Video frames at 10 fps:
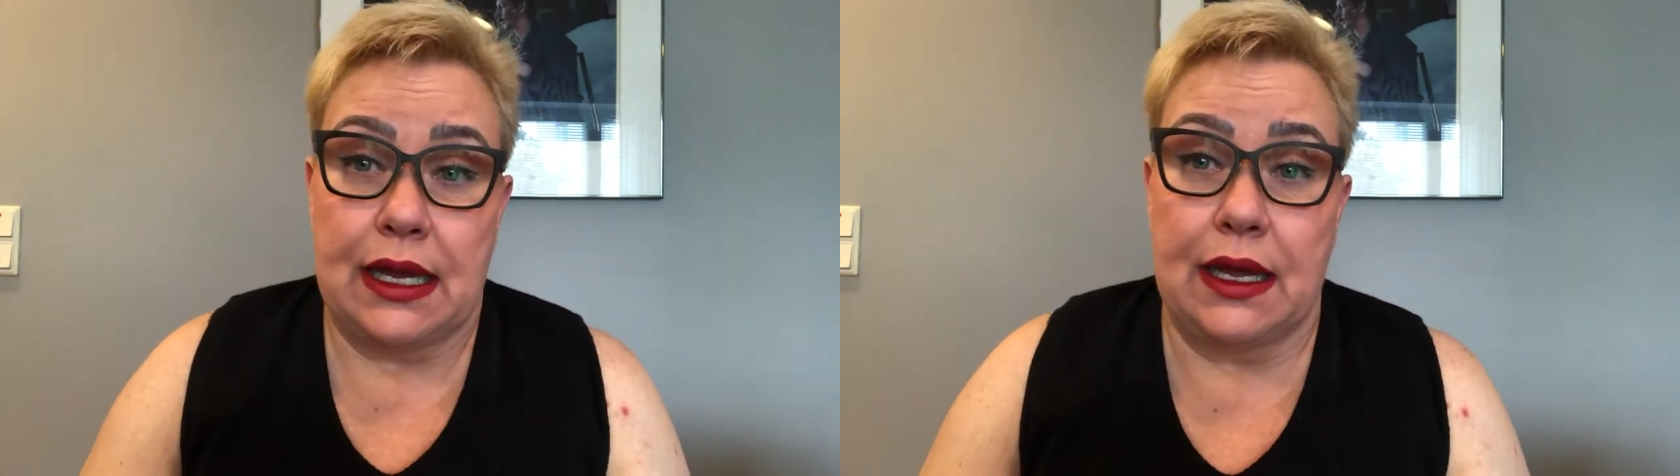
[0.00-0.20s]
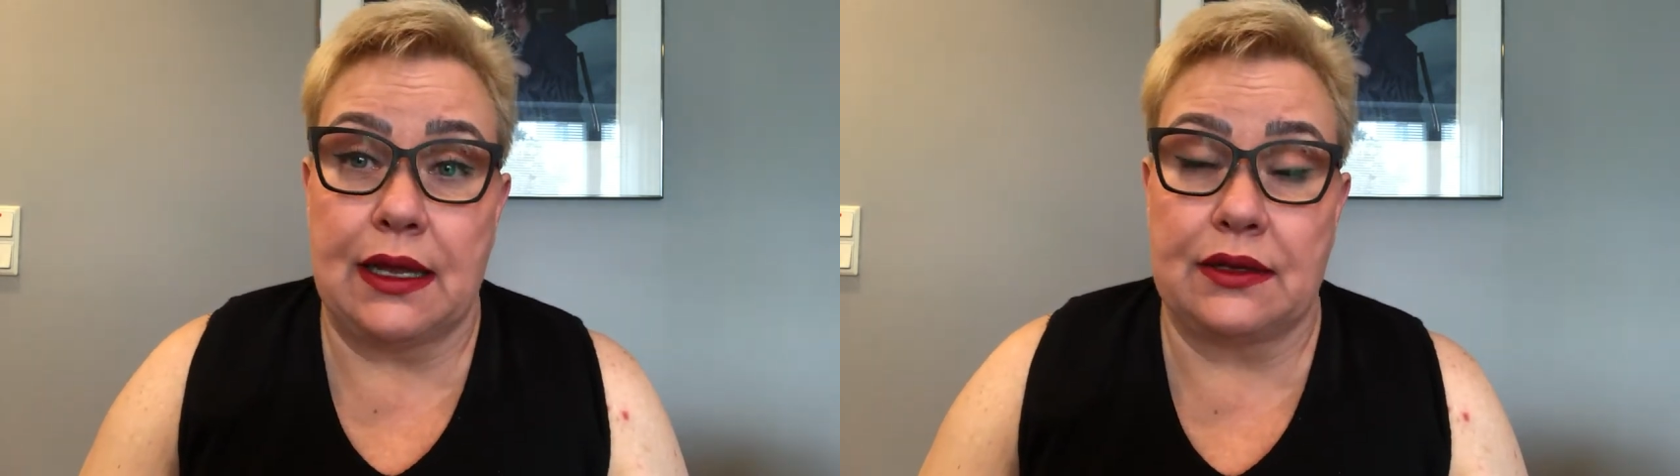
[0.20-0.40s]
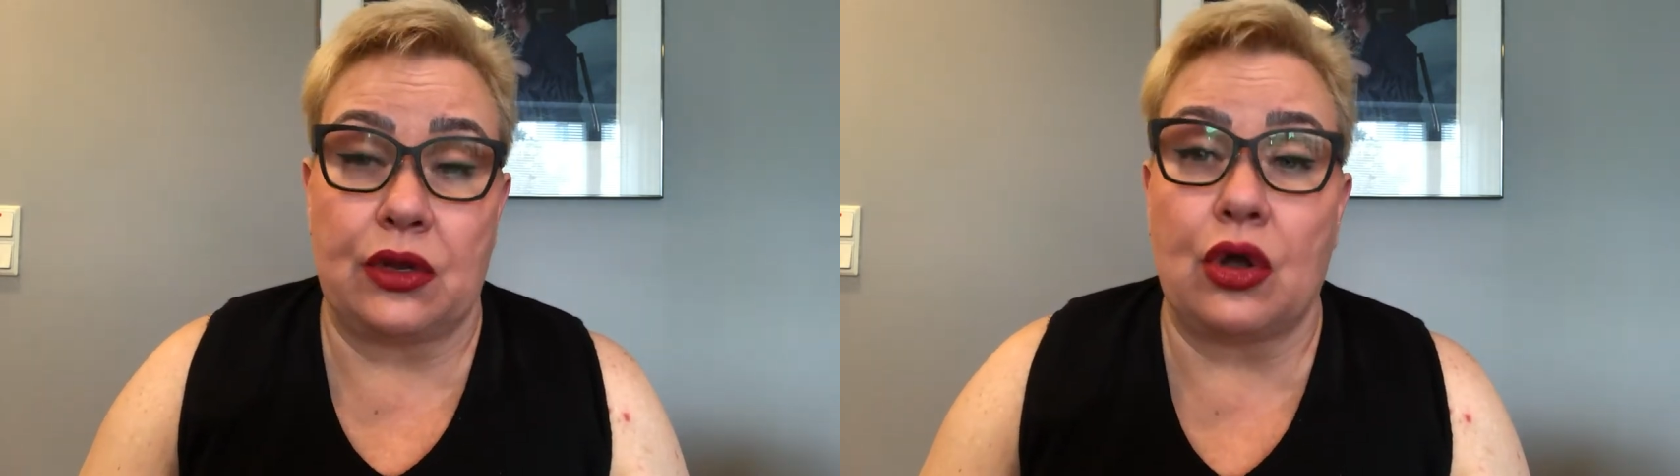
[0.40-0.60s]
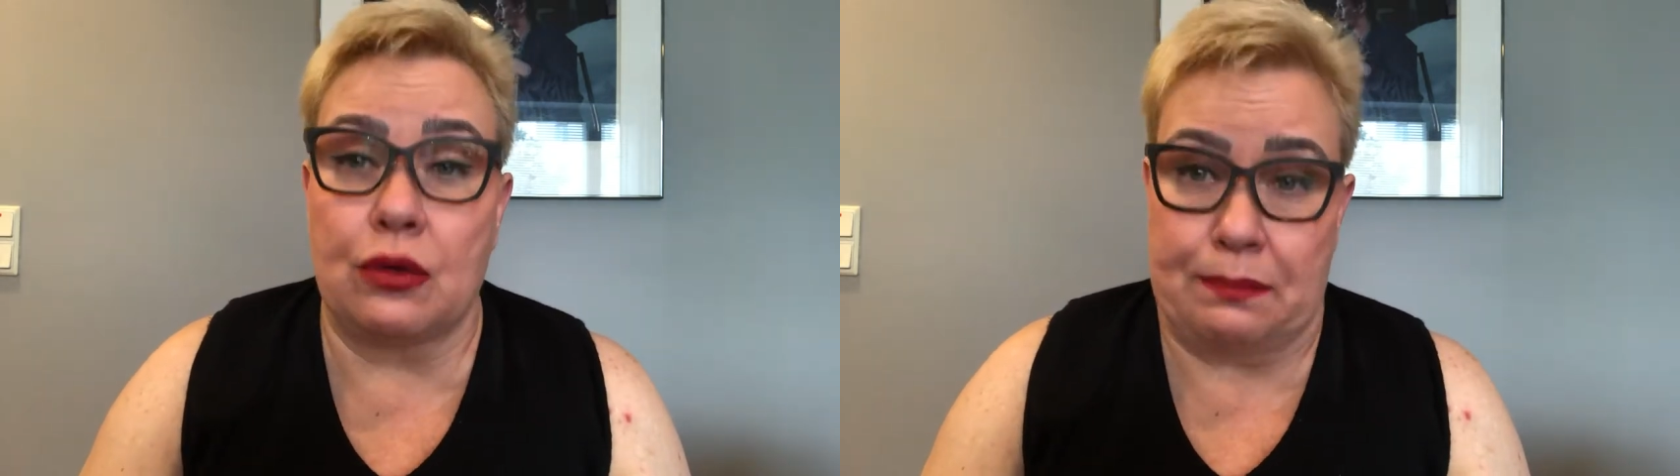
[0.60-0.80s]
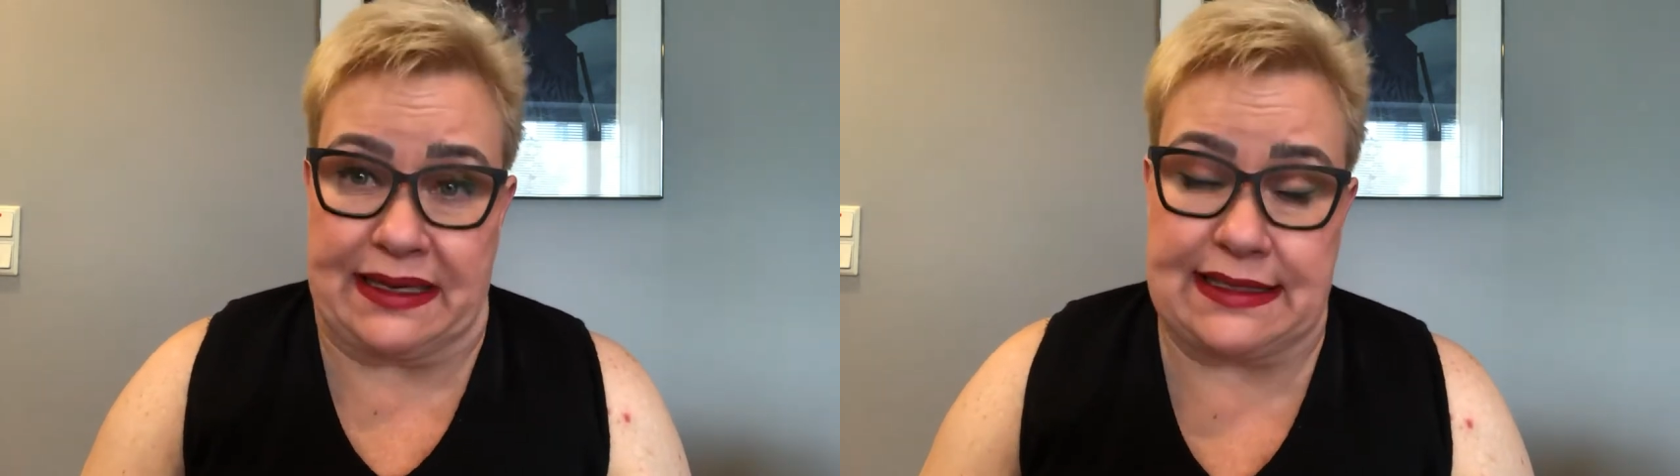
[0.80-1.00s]
and to
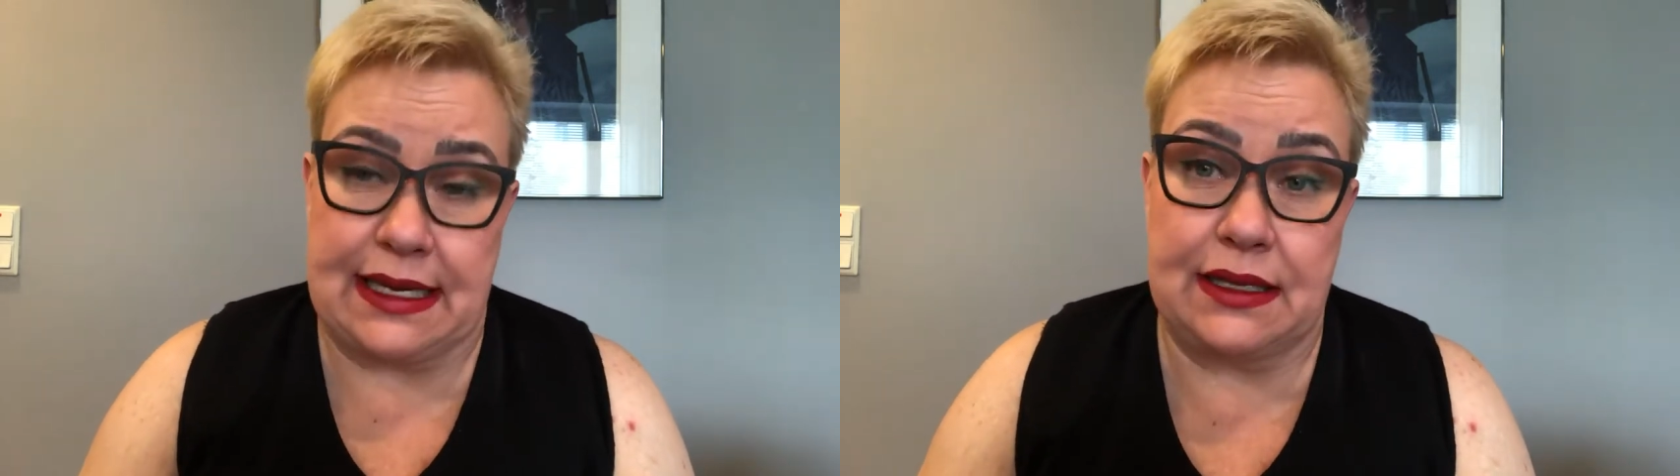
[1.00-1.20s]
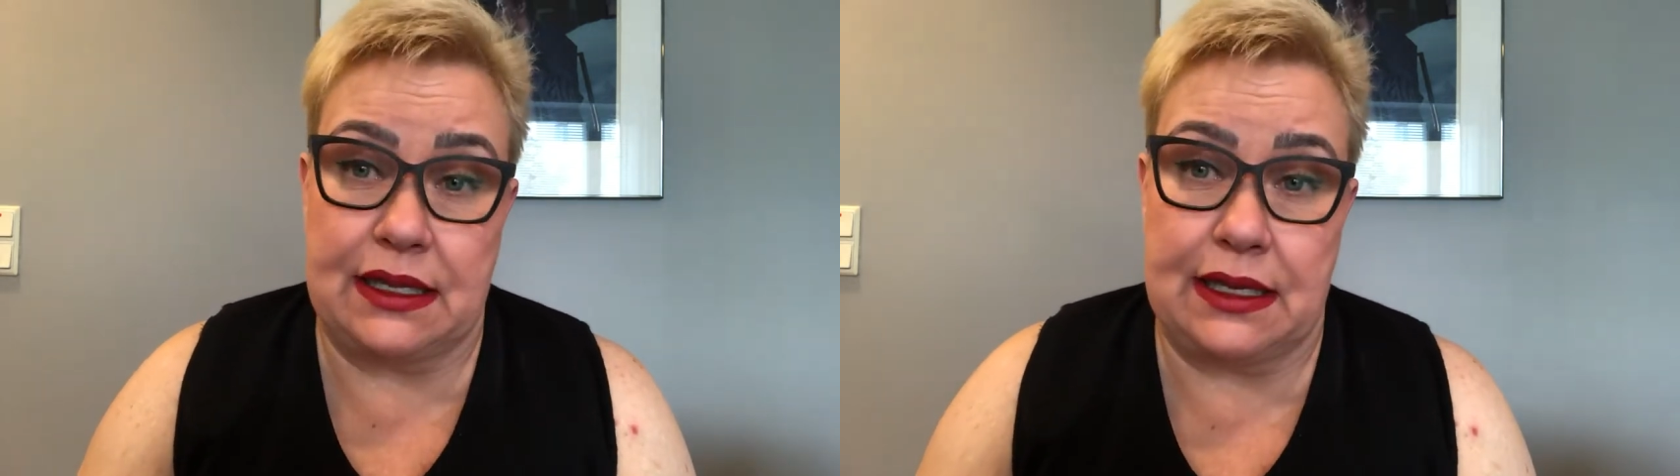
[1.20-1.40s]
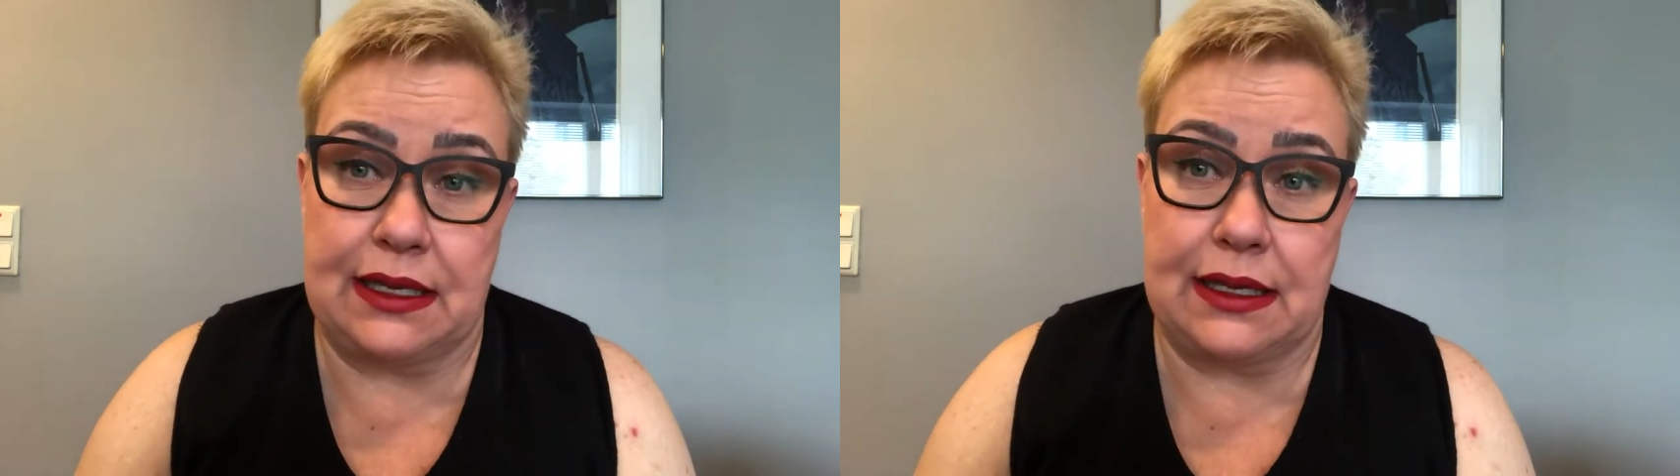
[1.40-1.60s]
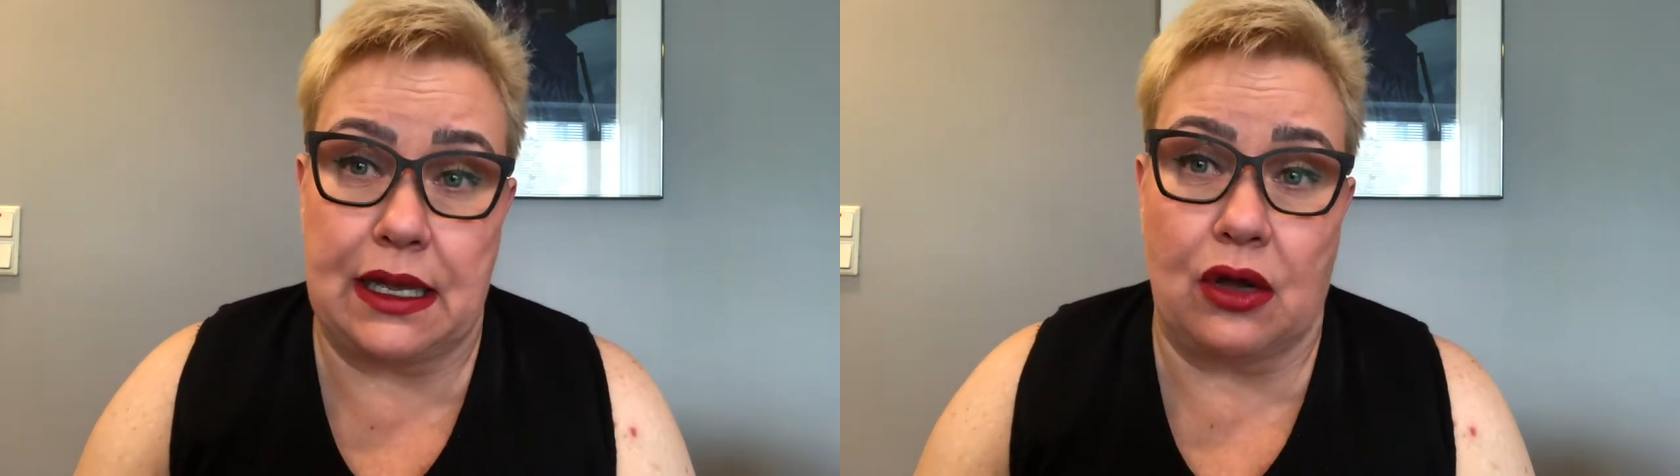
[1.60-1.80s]
compensate the